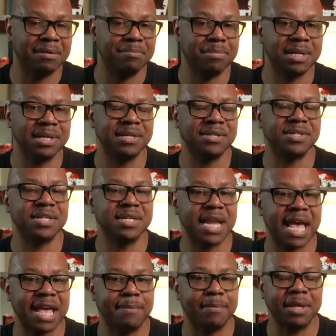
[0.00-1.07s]
it means
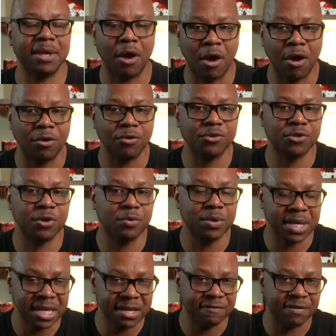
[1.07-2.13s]
namely also
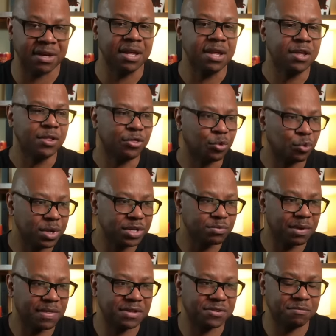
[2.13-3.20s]
even. The reason
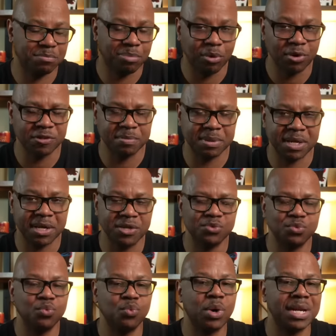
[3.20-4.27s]
why that's important is because
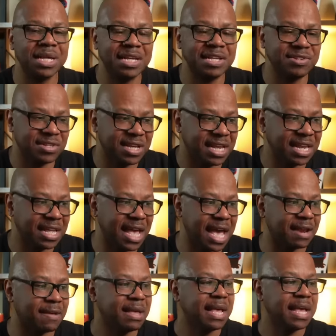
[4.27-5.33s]
what he's getting
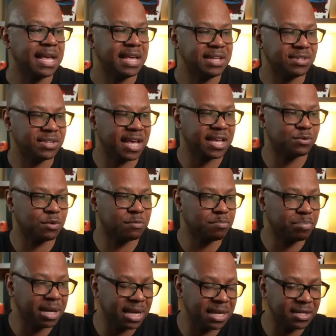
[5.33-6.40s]
at. He says,
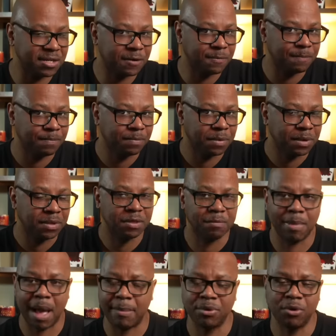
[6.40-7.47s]
repent. The
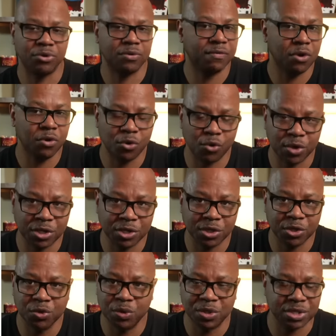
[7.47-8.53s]
Bible knows of no Christian
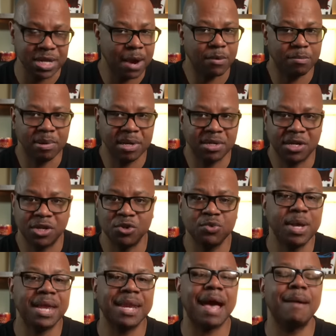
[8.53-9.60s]
who is not repentant. You
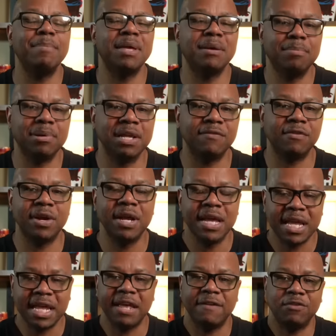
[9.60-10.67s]
cannot be a believer
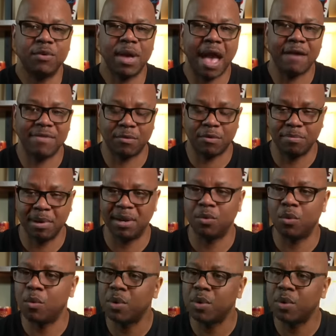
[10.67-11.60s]
if you have not repented. Well,